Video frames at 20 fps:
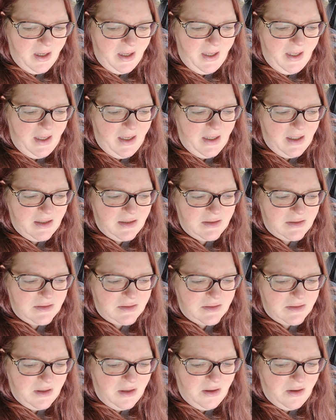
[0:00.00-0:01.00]

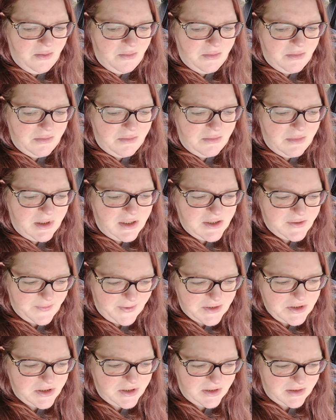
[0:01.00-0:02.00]
and
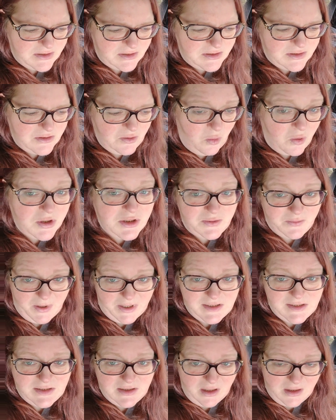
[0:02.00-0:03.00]
especially towards
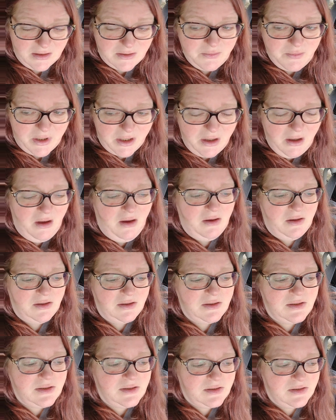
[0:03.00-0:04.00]
my son
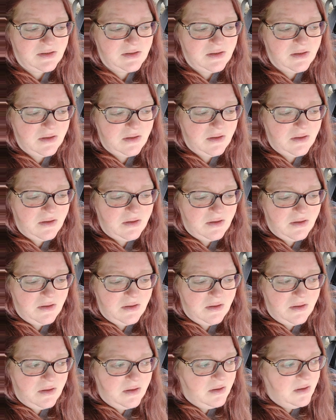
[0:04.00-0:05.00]
because
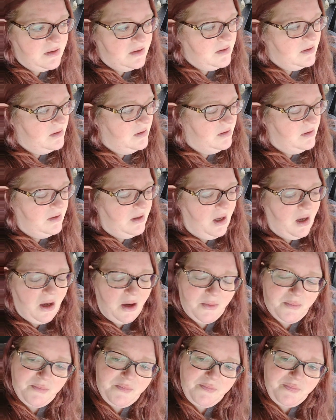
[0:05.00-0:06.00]

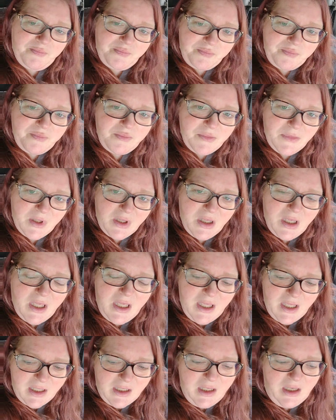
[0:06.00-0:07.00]
um,
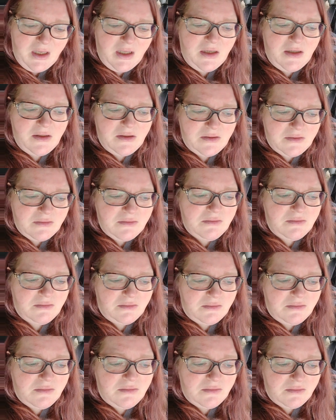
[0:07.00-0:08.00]
he can
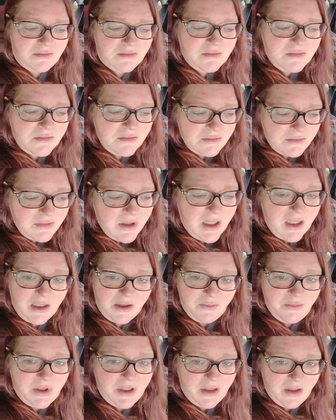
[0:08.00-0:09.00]

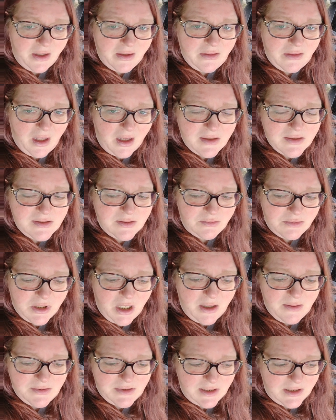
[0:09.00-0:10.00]
be like that
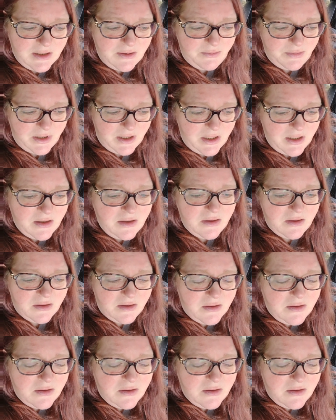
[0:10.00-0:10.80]
sometimes. He can be